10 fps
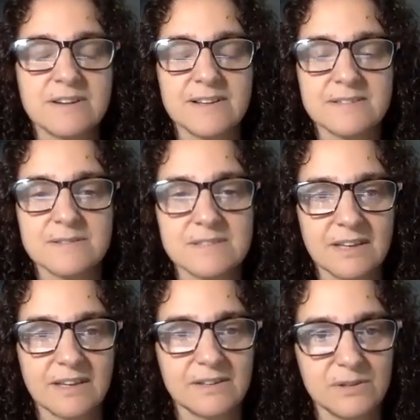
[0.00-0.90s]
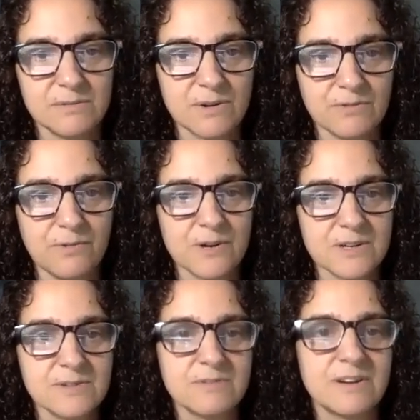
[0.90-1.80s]
Esselstyn, who wrote
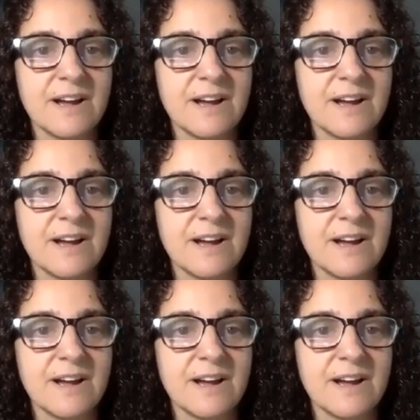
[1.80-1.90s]
Forks Over